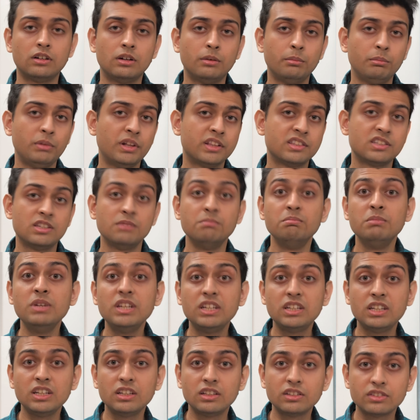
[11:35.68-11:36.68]
let's say,
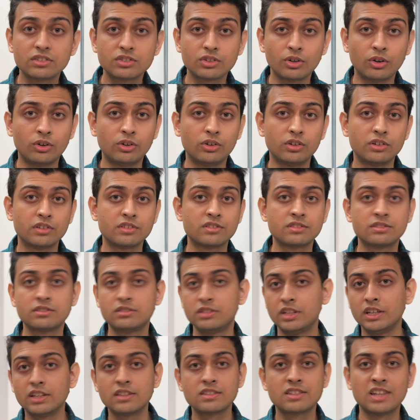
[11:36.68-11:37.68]
meetings or
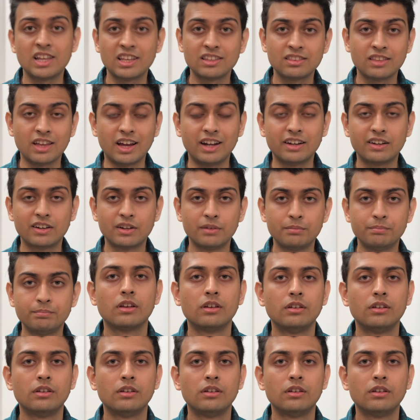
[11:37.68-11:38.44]
things like that.